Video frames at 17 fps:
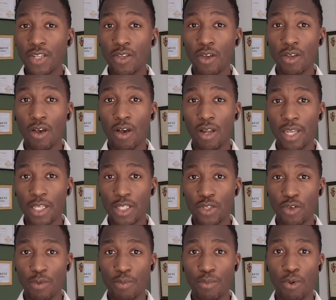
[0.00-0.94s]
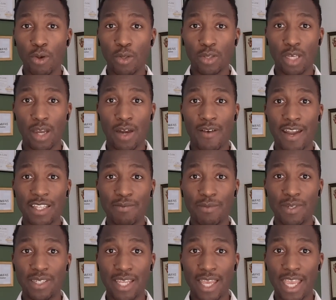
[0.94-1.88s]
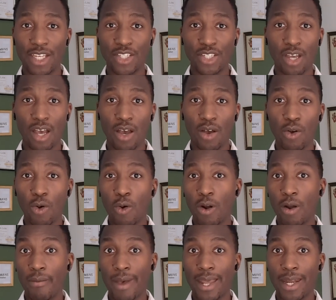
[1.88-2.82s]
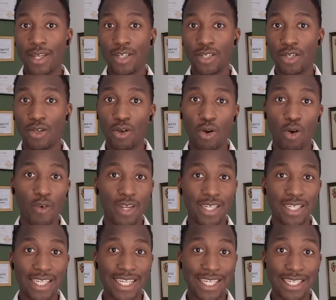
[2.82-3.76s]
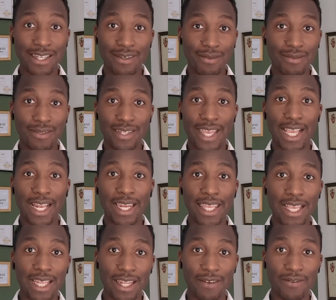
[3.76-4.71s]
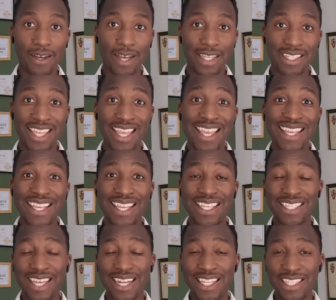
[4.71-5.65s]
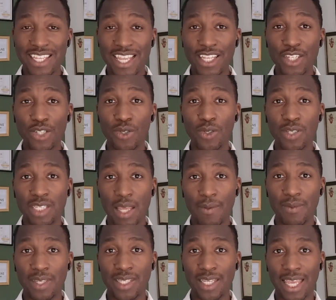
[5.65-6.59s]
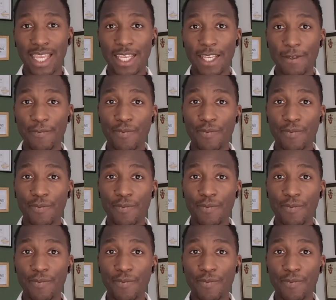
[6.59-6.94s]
your colleague to report the harassment to HR or a manager, or indeed take legal advice, is an essential step to take.